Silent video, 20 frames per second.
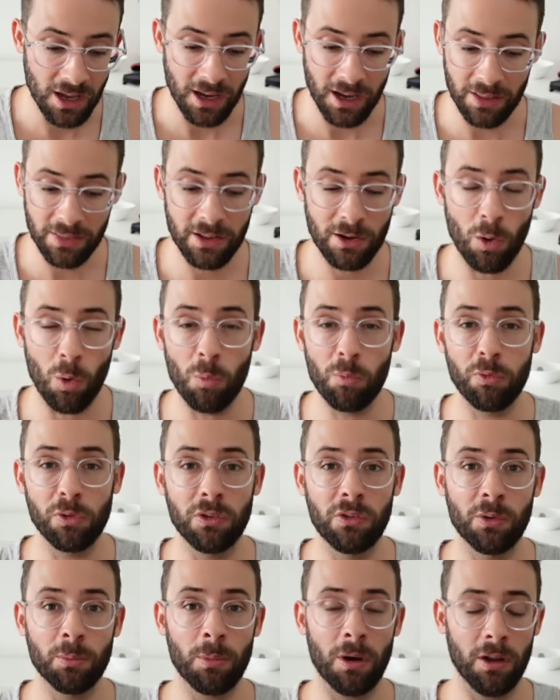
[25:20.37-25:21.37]
and then hopefully
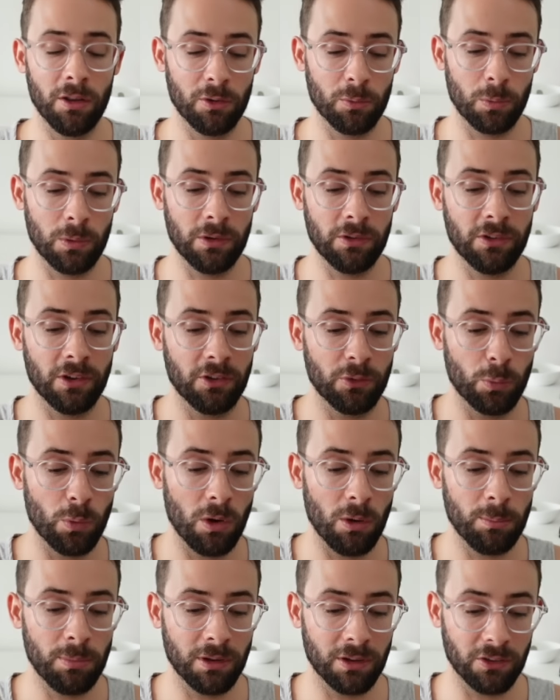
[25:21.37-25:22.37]
some other ones as
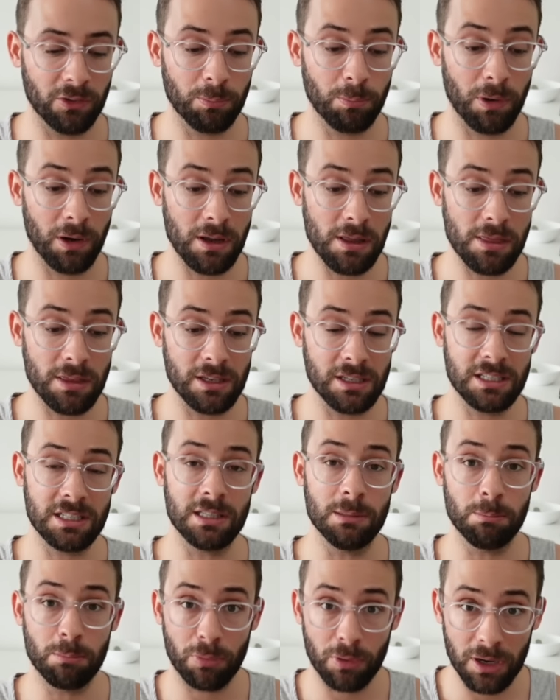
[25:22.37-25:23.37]
well, because Pyth is
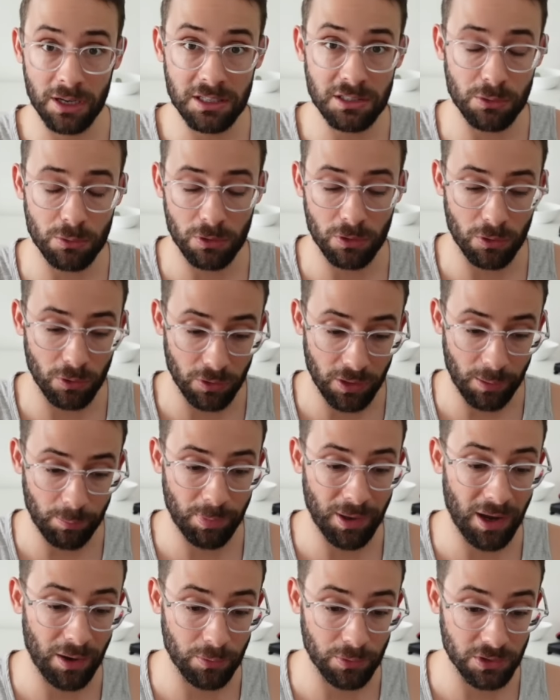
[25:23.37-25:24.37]
the price oracle that
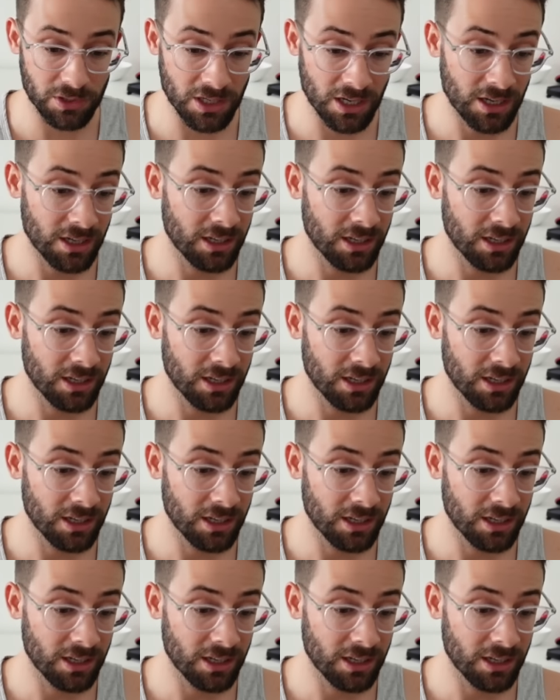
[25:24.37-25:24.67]
powers